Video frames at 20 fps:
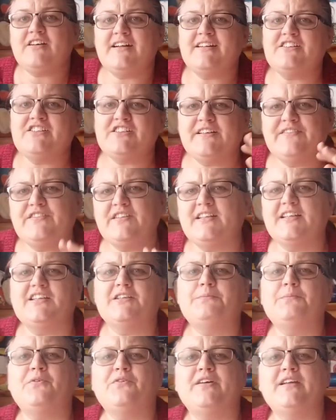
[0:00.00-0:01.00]
kind of shifts
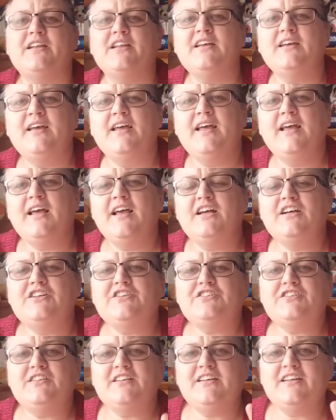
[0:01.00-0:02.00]
at this point.
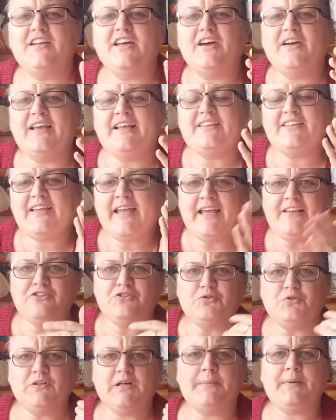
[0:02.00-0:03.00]
You know, it's okay
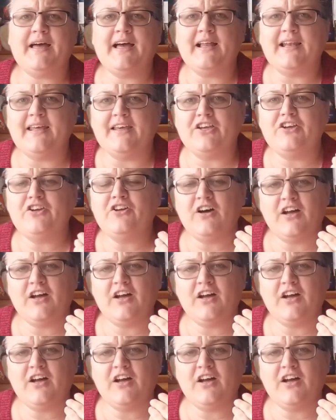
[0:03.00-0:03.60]
to talk about it.